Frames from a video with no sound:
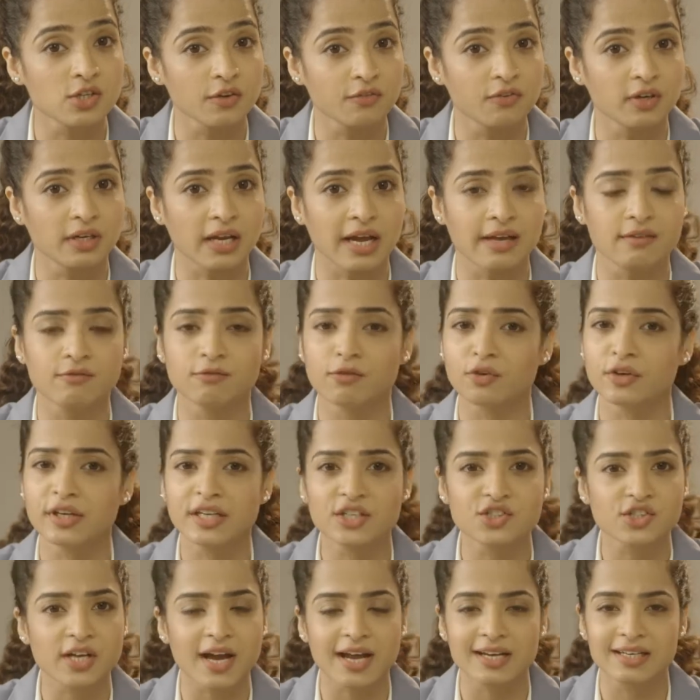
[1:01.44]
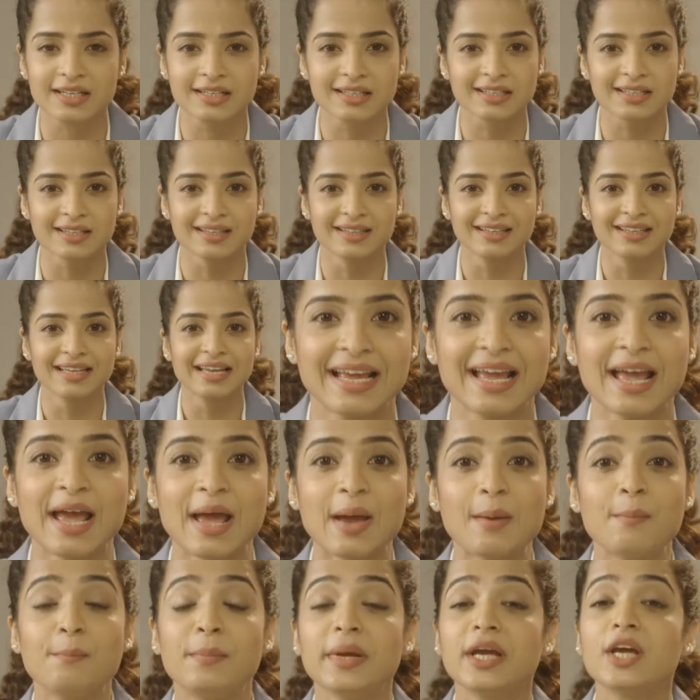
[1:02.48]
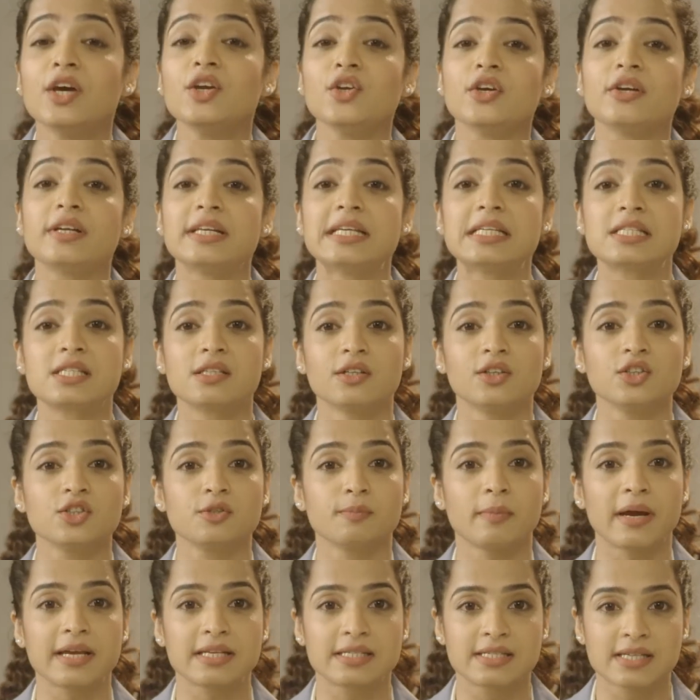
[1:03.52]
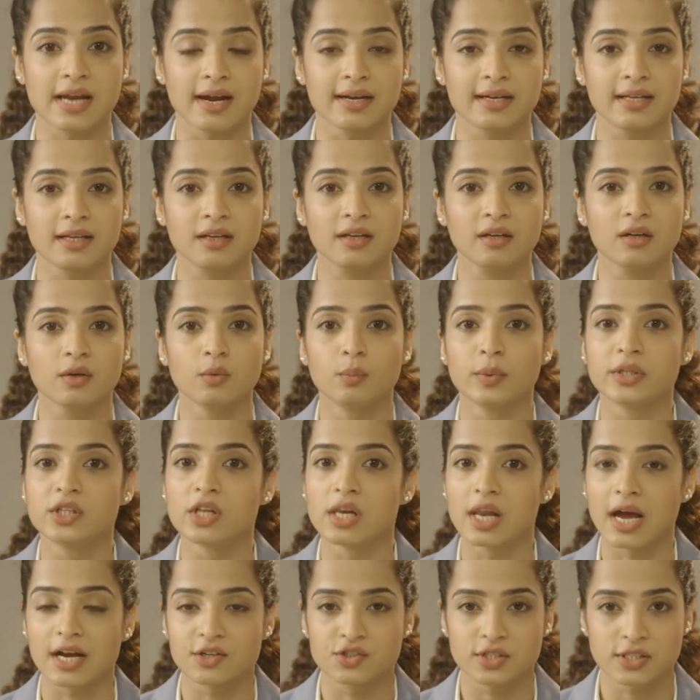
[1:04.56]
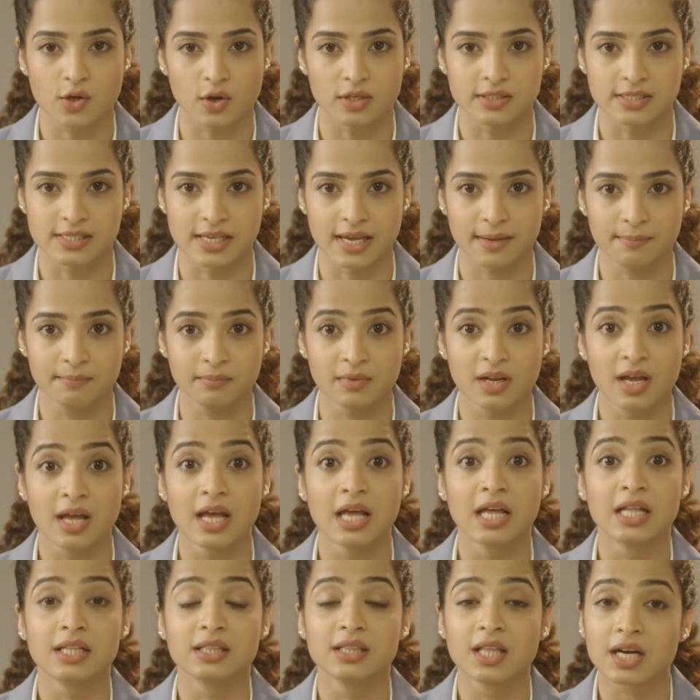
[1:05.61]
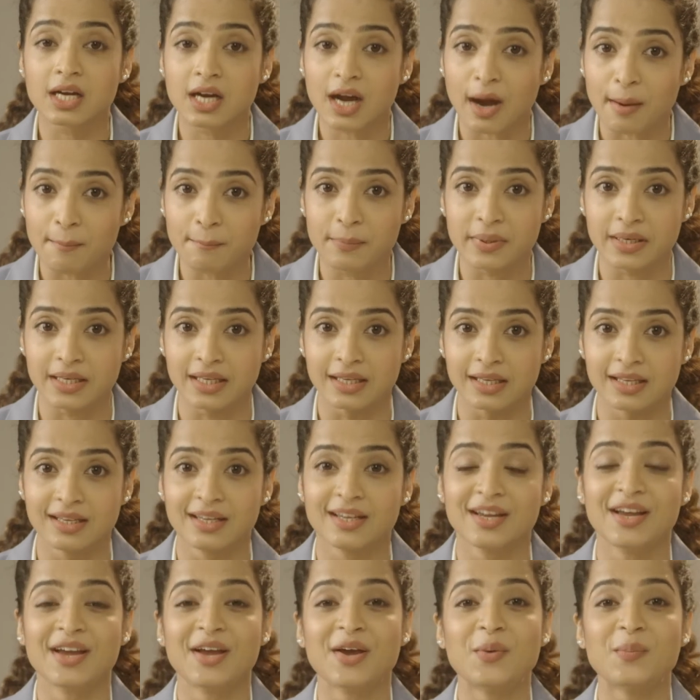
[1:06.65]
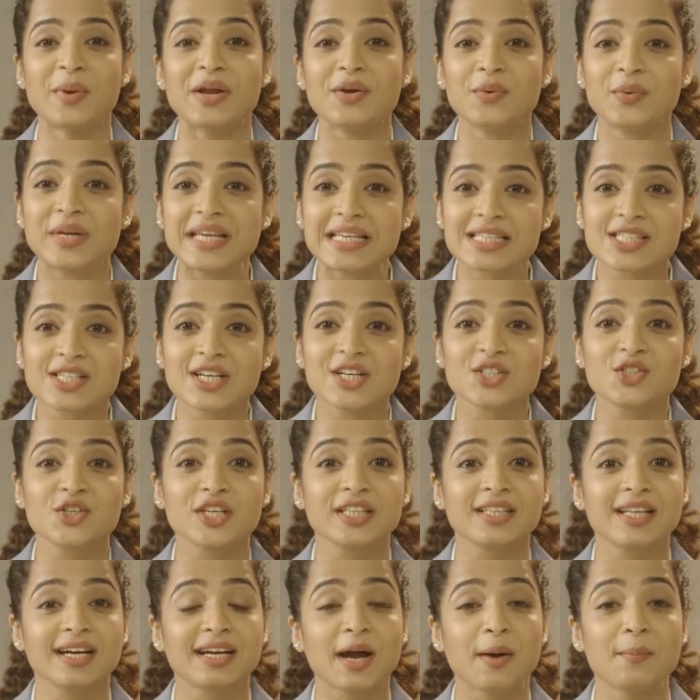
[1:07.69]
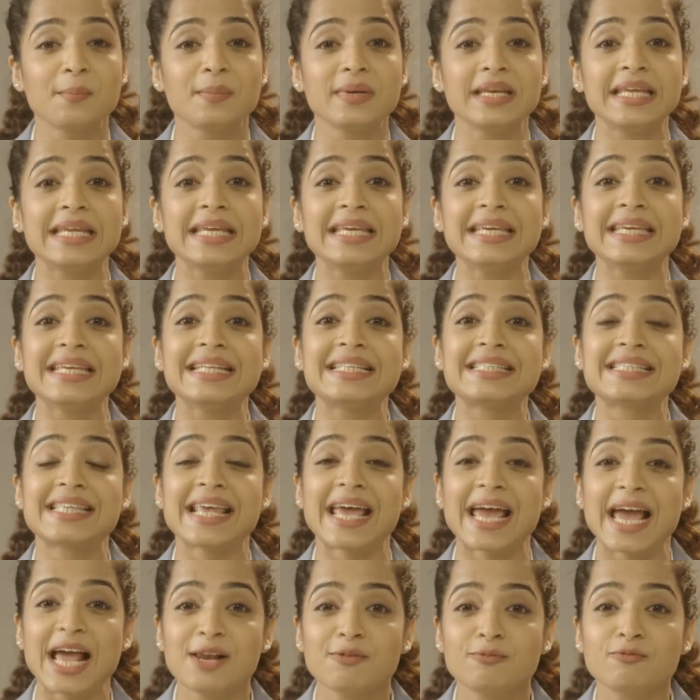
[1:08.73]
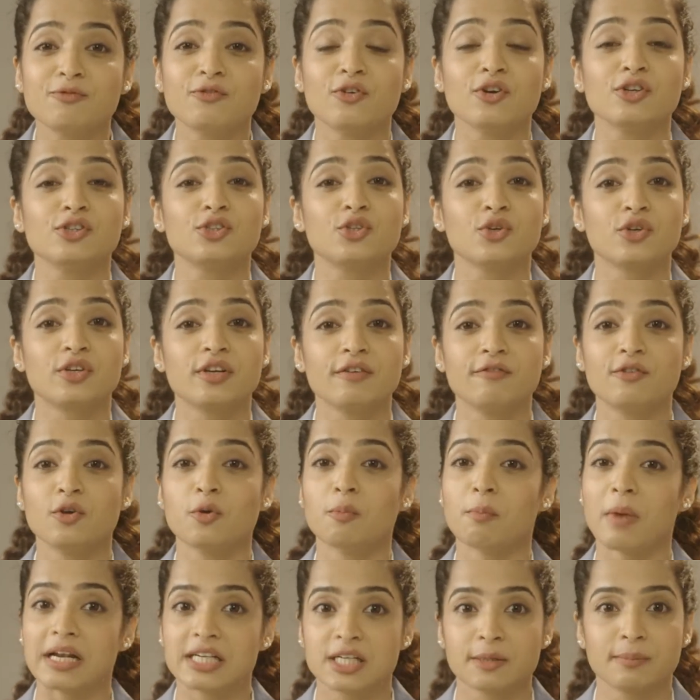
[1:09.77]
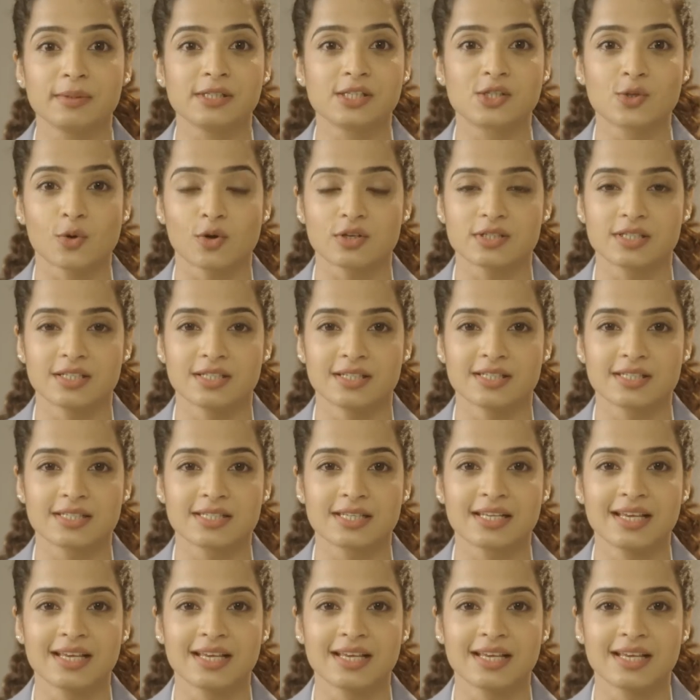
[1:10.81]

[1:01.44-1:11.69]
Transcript: of your time for each category. Begin your research by starting with the largest concept, the company. When researching the company, it's helpful to review multiple sources.